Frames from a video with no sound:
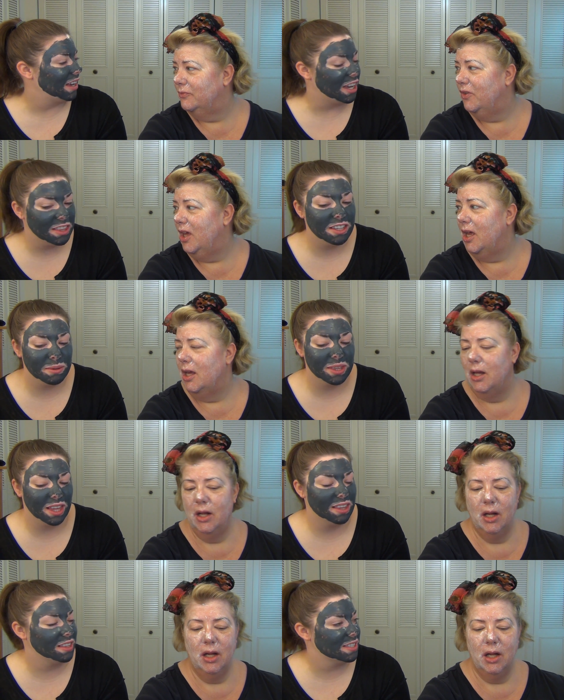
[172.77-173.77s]
Speaker 1: I think you would
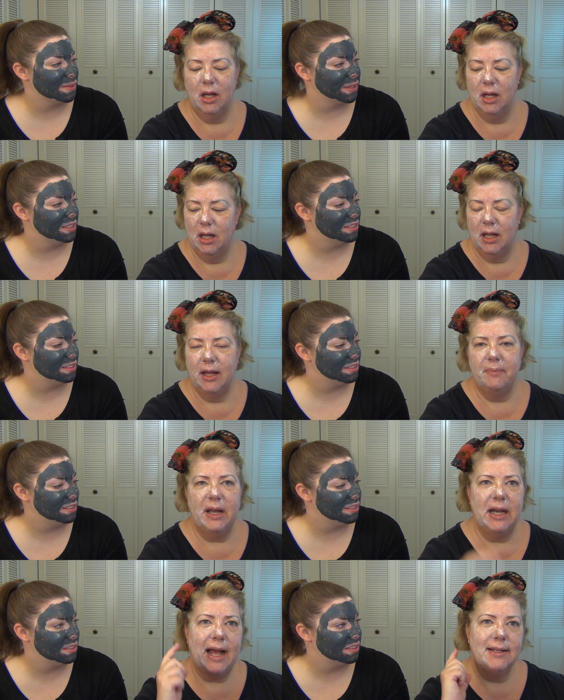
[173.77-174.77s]
like this one.
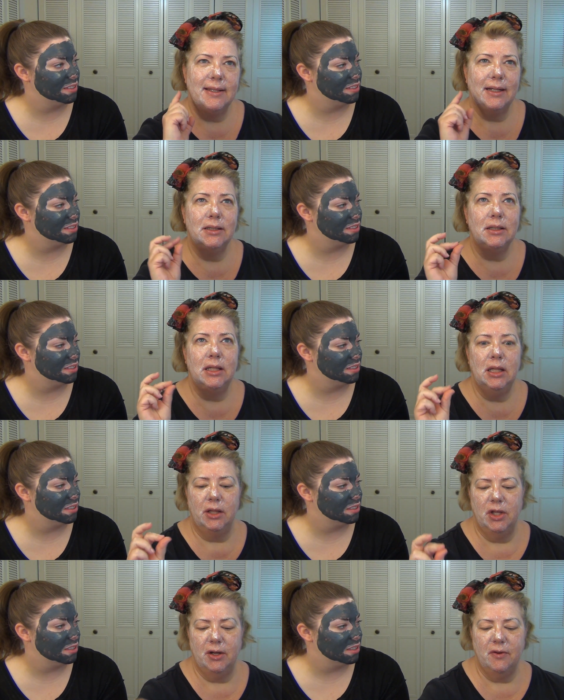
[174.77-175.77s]
But it has
Speaker 2: like
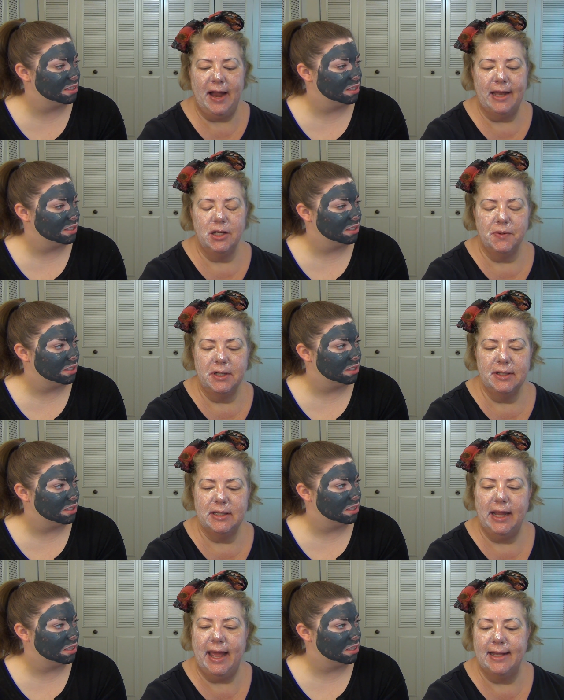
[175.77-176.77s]
the
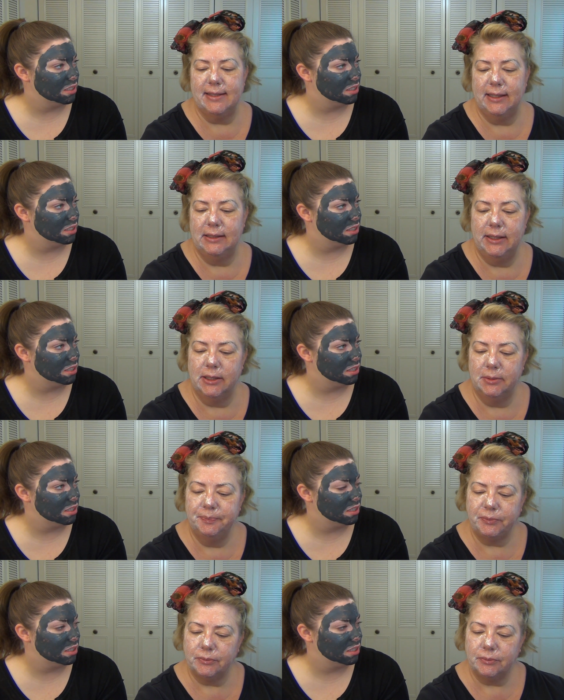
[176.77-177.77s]
granules. They has like
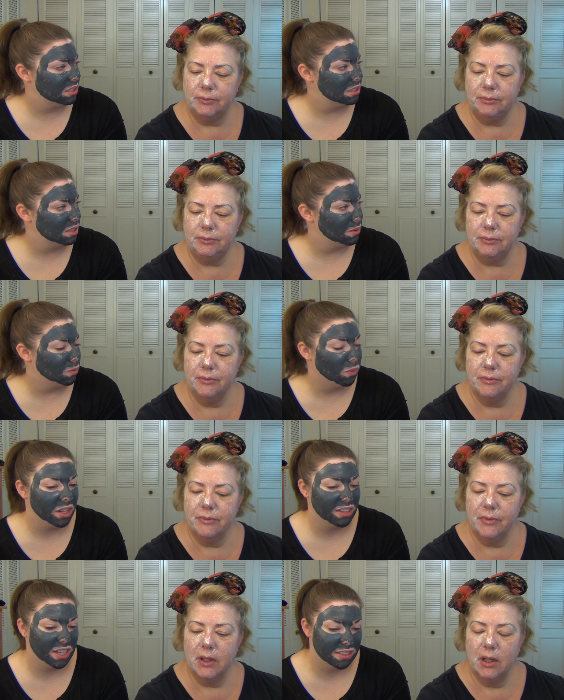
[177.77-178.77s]
little
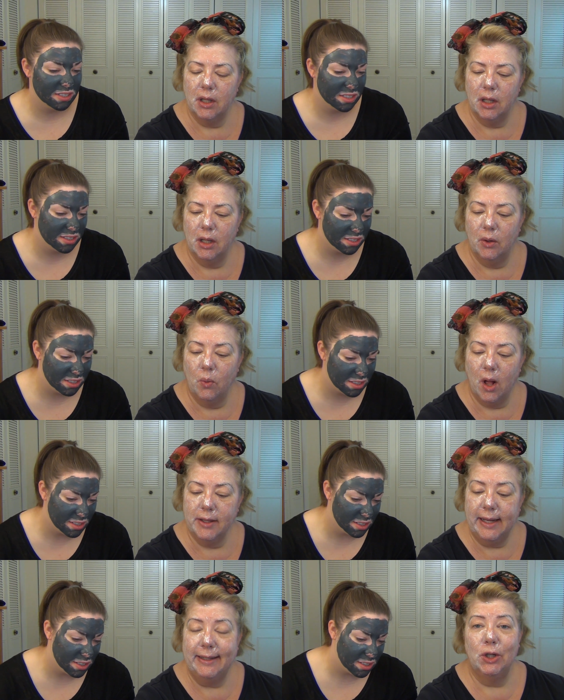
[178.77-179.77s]
walnut,
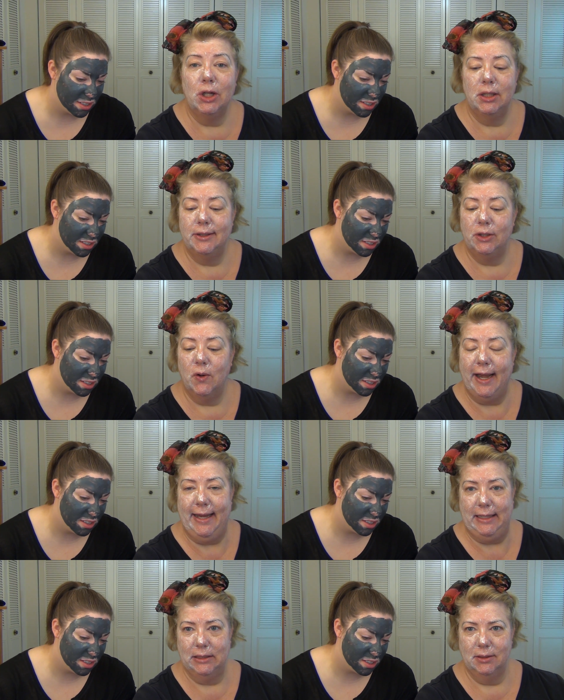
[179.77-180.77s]
walnut
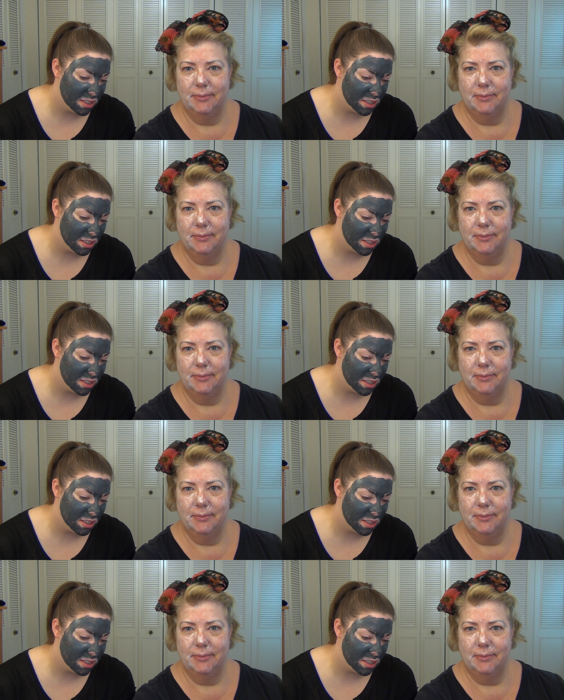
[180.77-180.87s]
grain.